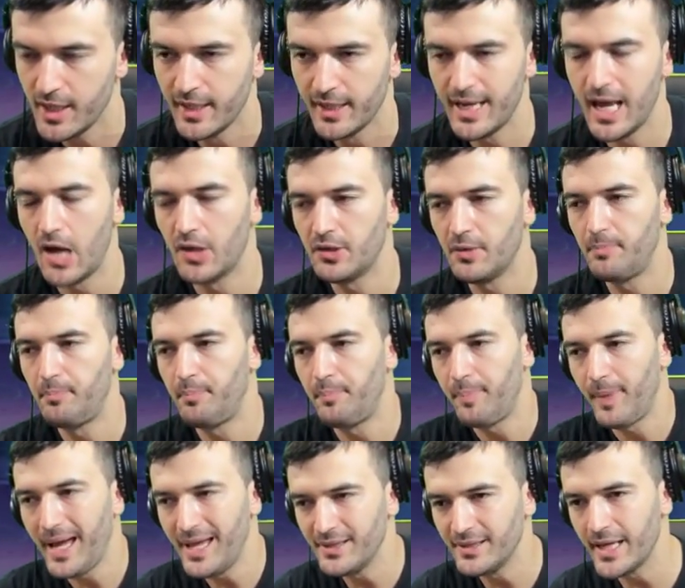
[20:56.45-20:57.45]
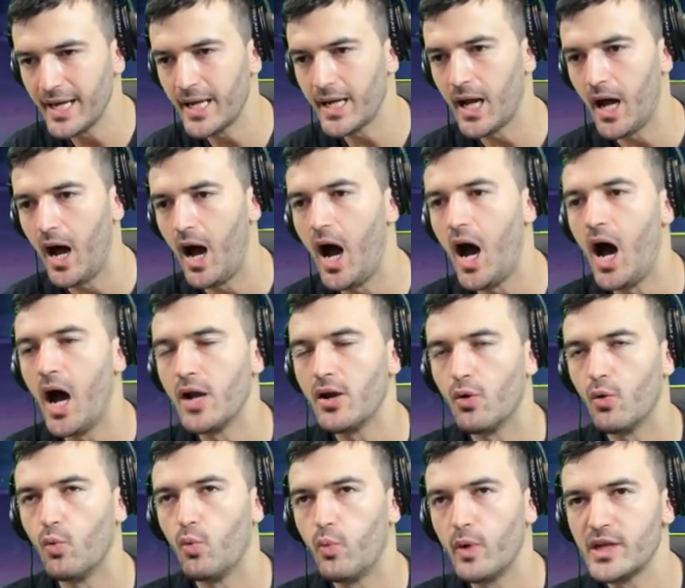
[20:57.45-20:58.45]
Now depending on
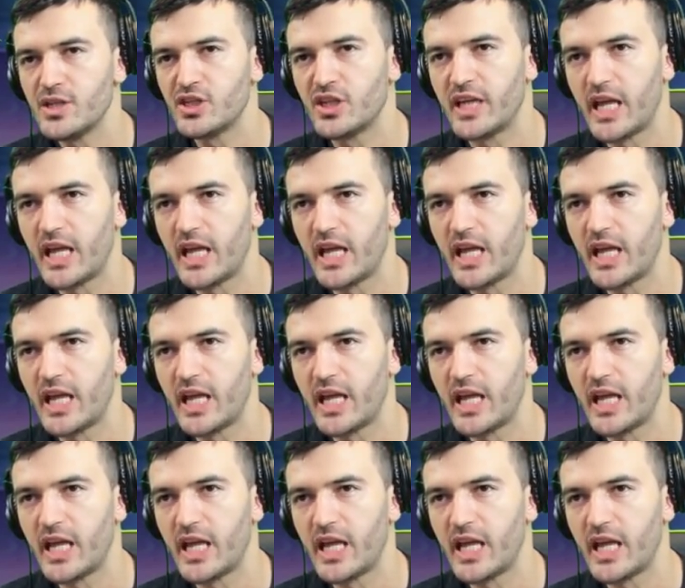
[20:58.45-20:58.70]
which